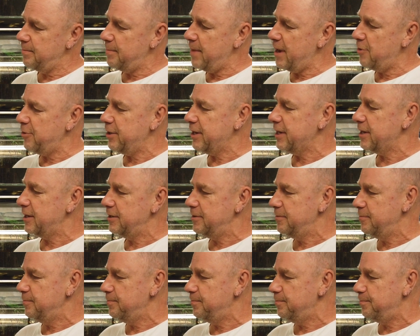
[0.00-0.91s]

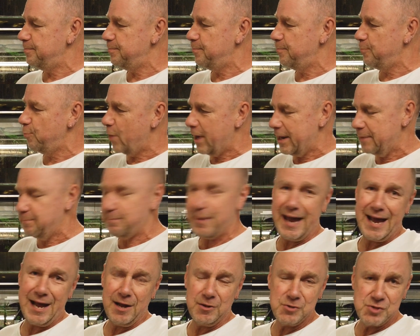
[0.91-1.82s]
American 1
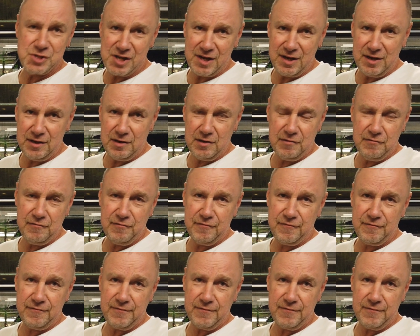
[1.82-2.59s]
pound tin of